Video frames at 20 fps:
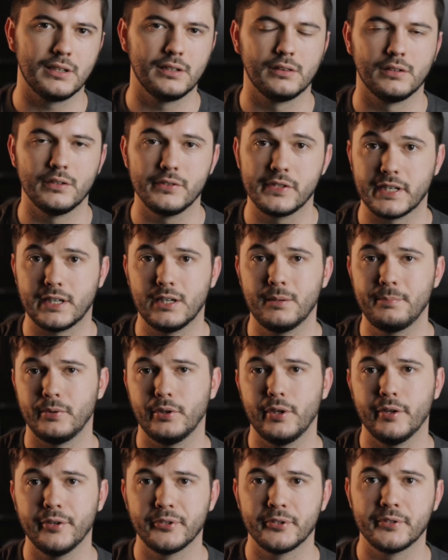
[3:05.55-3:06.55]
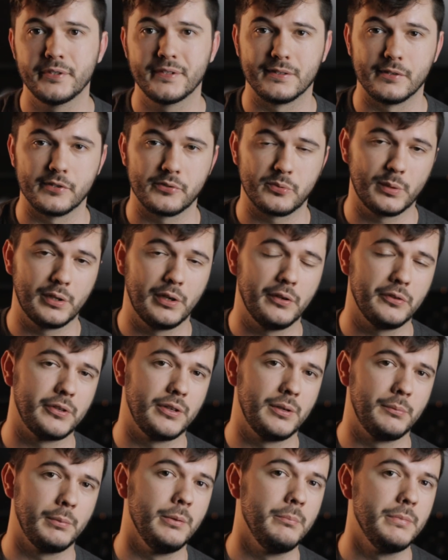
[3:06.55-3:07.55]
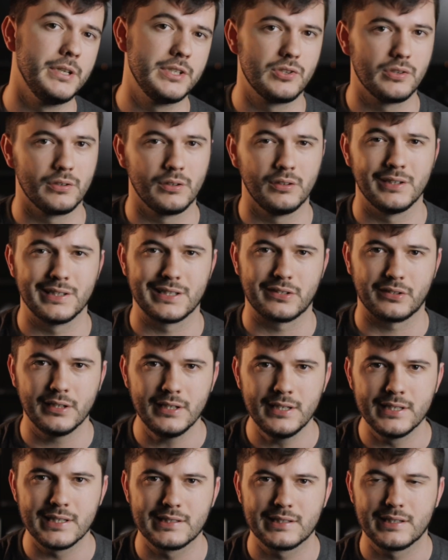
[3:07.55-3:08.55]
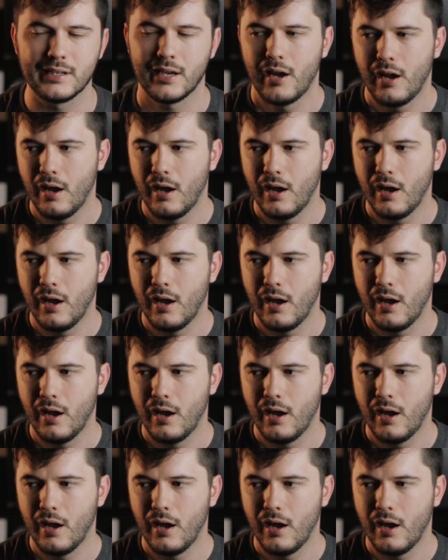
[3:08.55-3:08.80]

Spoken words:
There's a couple others. There's one other I'm going to mention on this list,